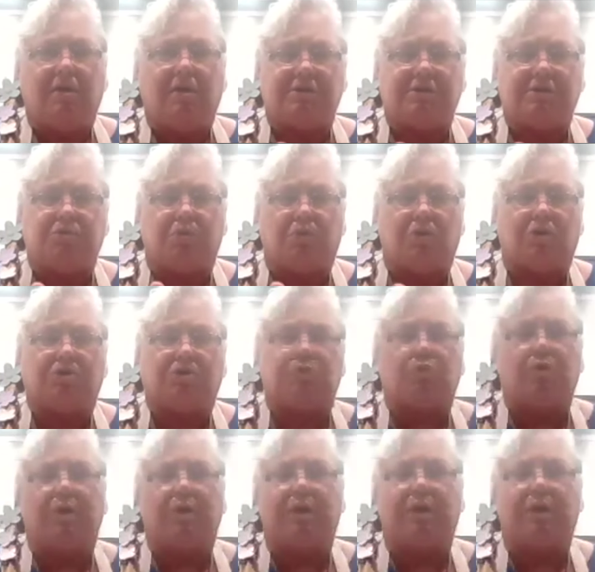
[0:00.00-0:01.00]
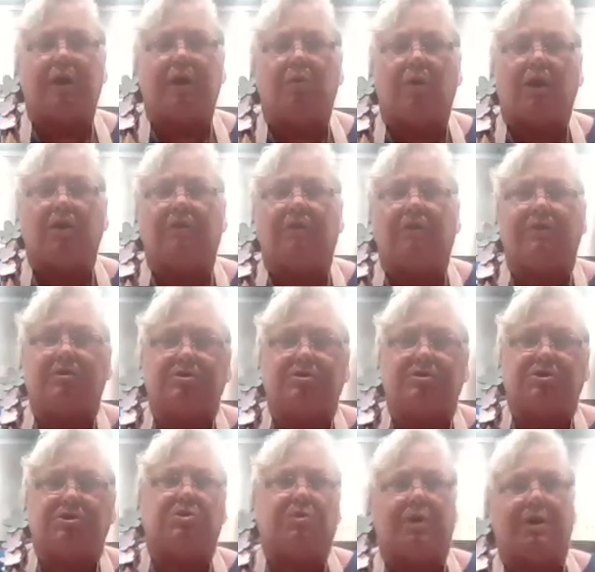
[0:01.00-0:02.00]
mouth pint. This works really
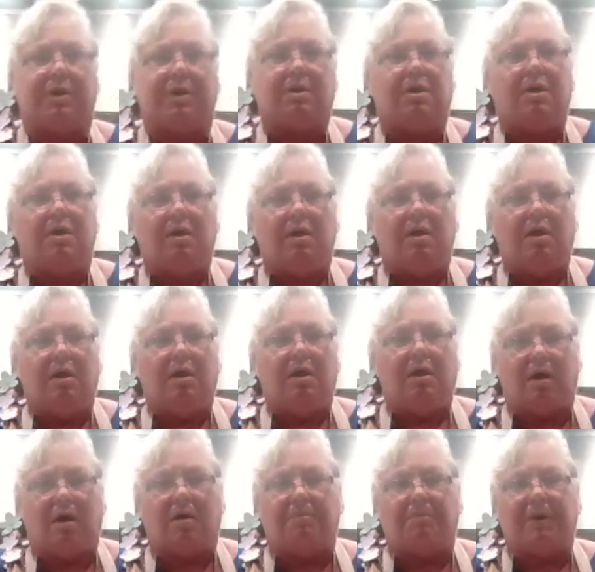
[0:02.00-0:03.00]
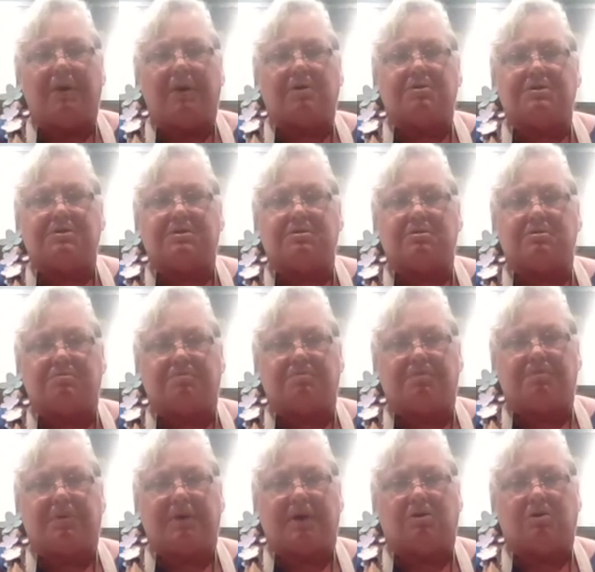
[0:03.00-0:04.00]
well if you're doing um,
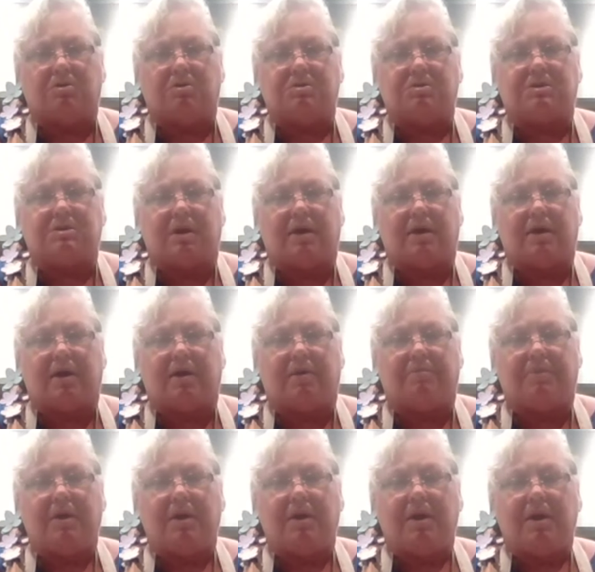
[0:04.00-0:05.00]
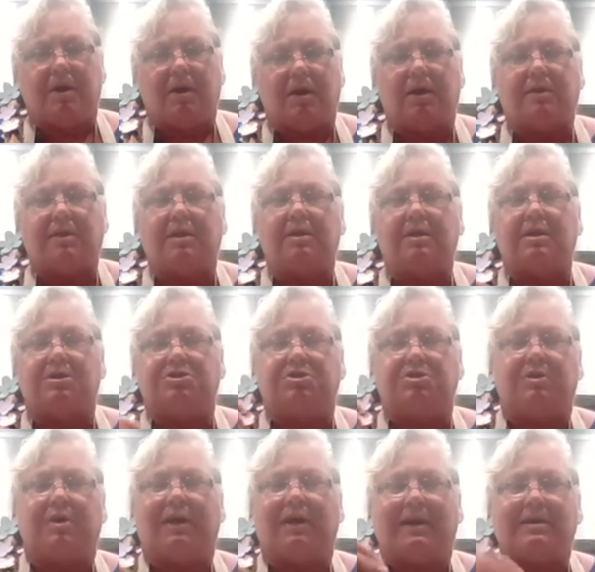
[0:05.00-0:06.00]
pickles, pickles, um, anything
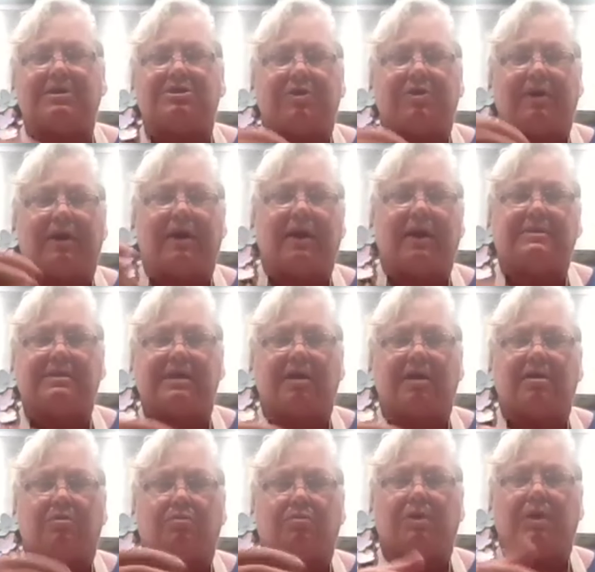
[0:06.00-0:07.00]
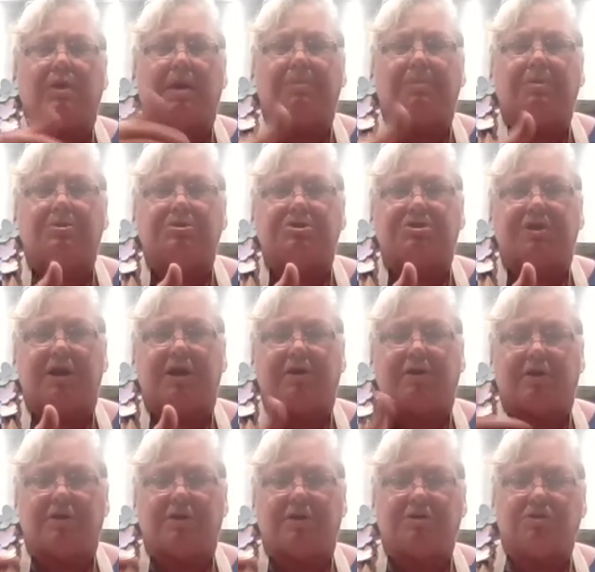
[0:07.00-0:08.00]
that you've got to get your hands down and really push
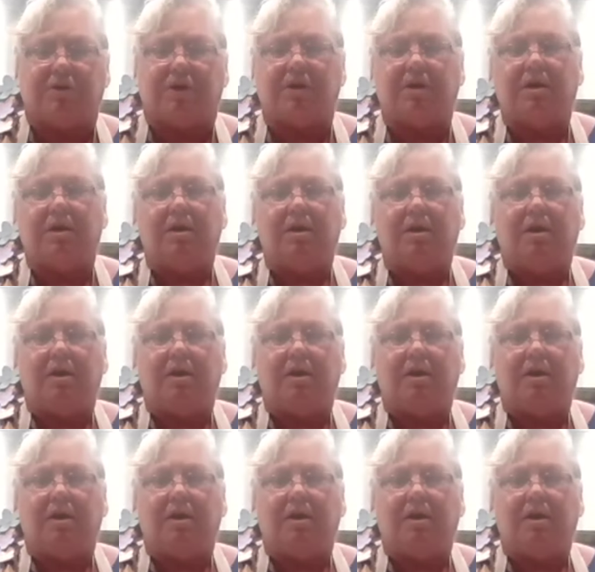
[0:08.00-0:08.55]
down into it.